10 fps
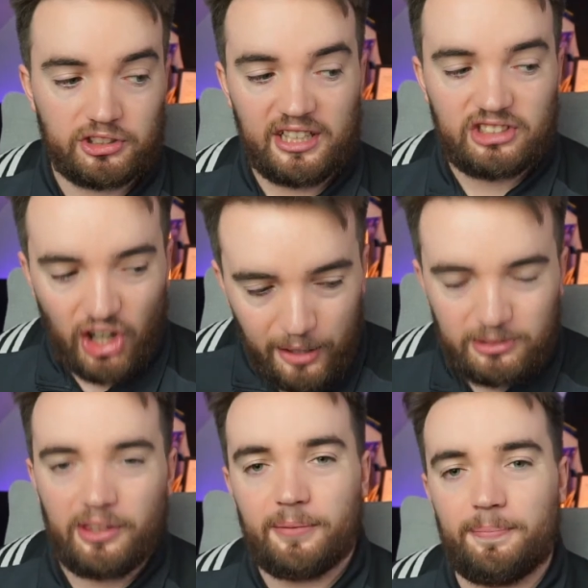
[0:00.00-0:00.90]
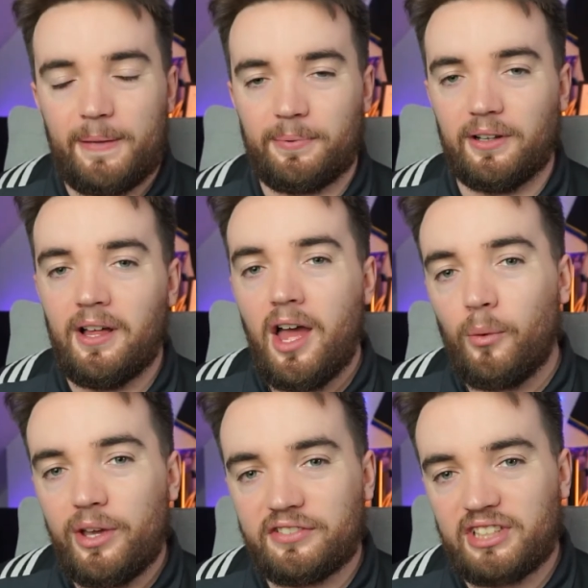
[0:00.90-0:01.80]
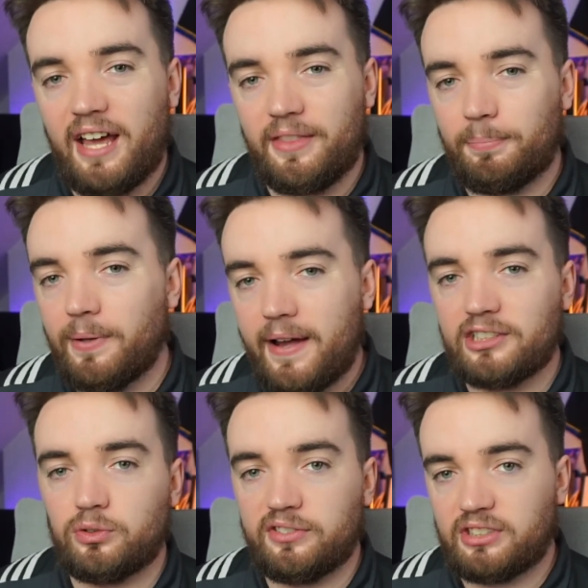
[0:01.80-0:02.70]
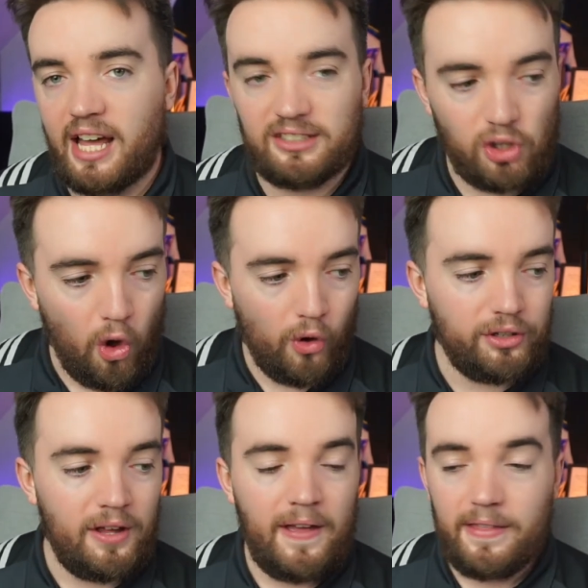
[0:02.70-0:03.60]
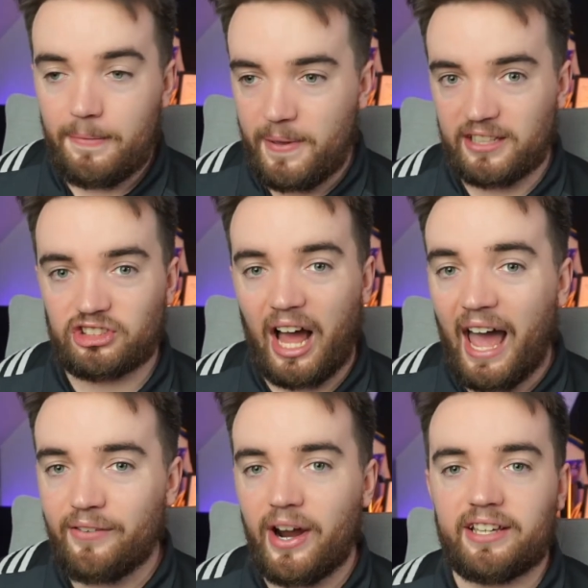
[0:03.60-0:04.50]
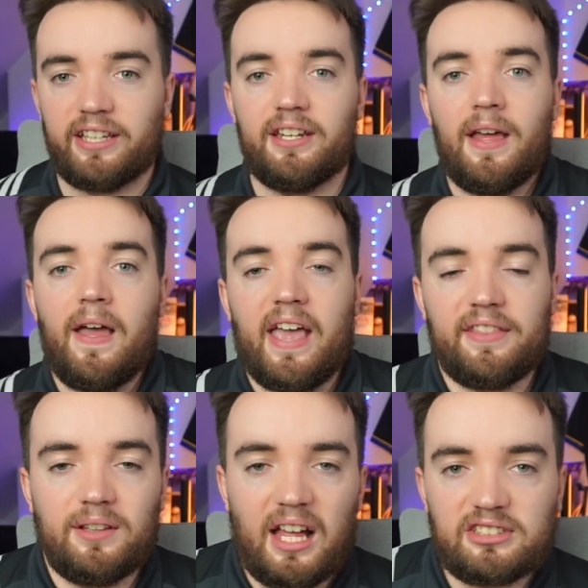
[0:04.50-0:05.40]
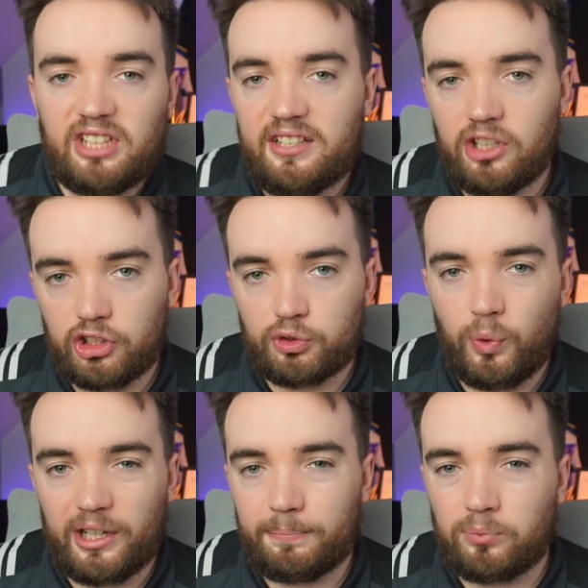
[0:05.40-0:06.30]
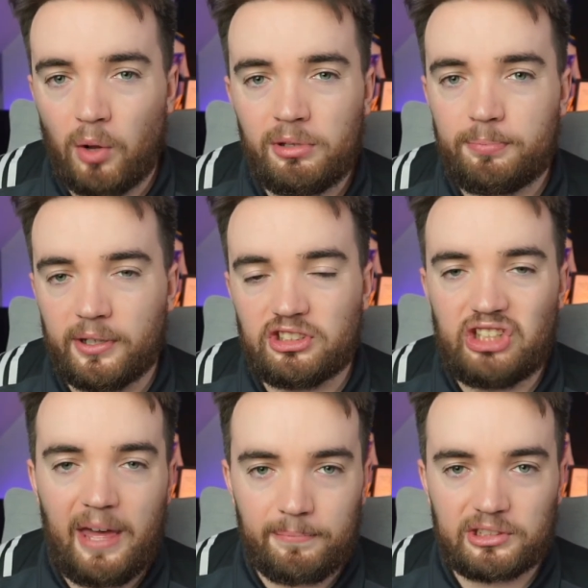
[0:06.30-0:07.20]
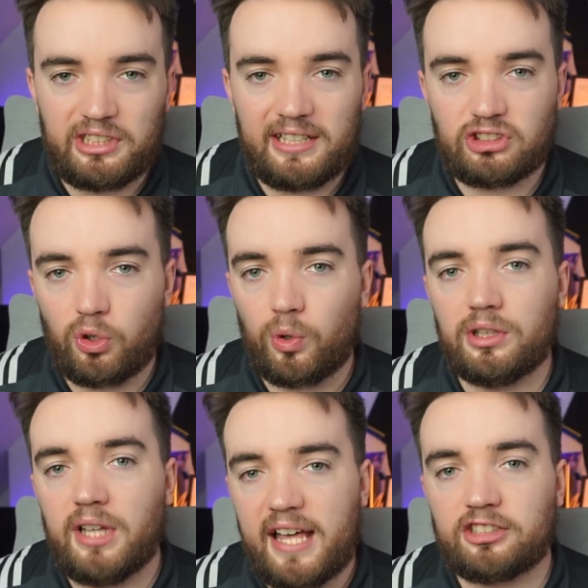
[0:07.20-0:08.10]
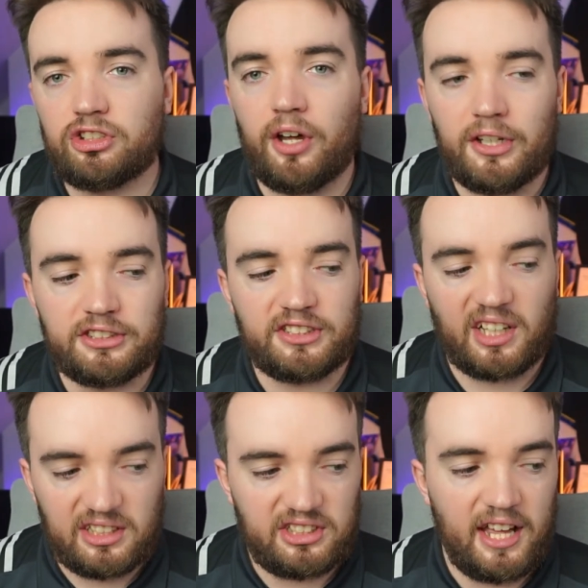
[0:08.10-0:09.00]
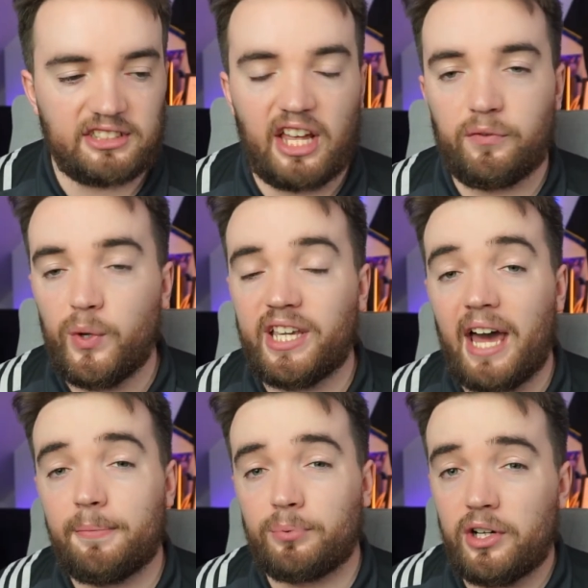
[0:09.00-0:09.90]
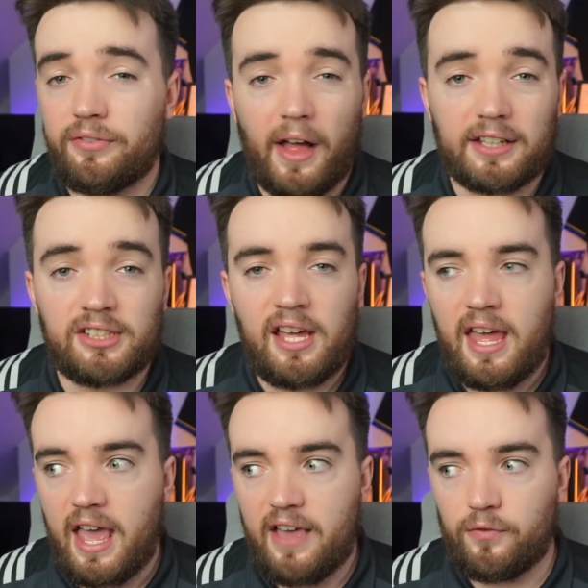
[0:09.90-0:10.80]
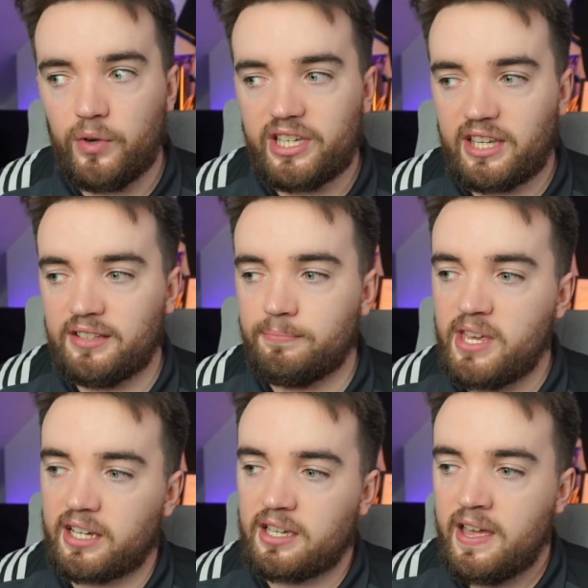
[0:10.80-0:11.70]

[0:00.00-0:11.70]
in terms of the people we have signed, the players we've signed on the pitch, I reckon in the last 10 years we could probably put 10% or less down as a success. If we can improve that, if we can make